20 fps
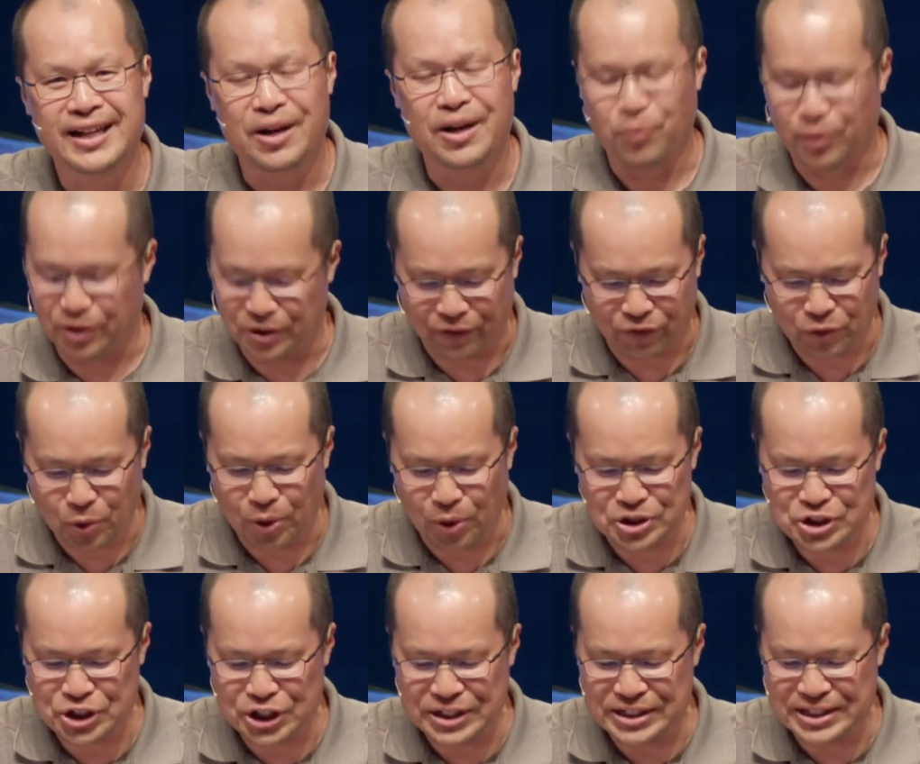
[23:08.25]
Well, of course,
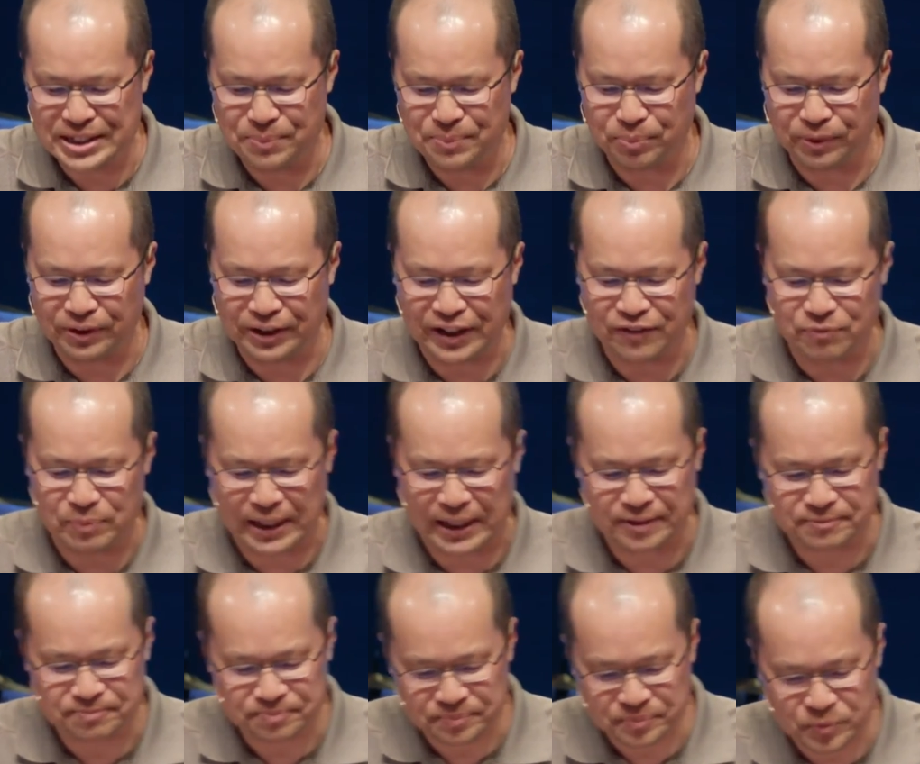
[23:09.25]
she didn't believe me.
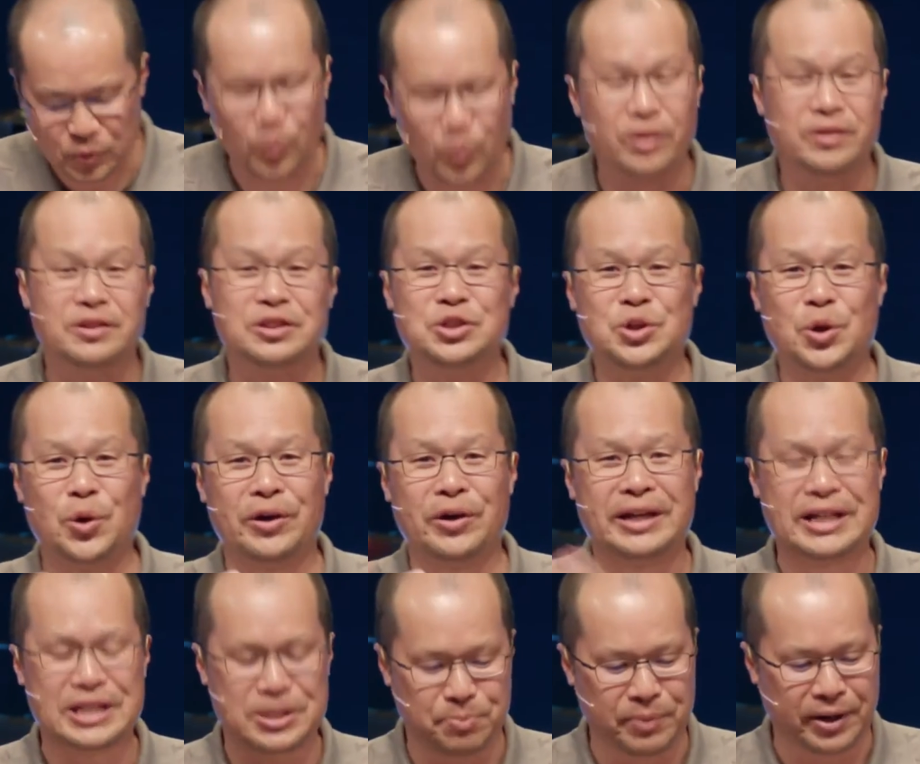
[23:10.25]
Well, the story
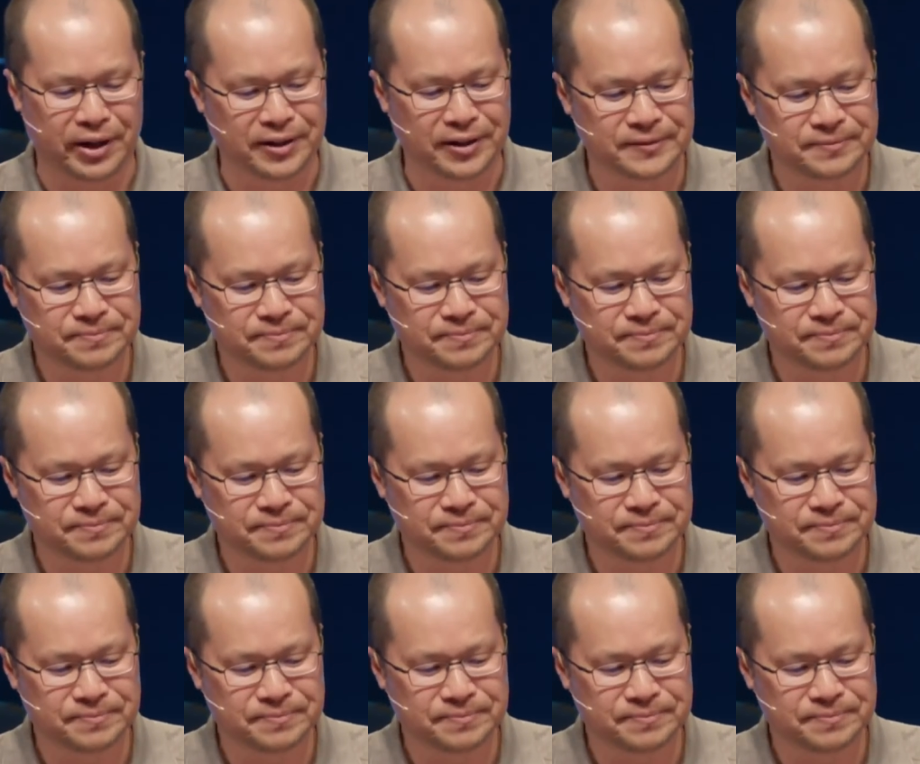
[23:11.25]
gets better.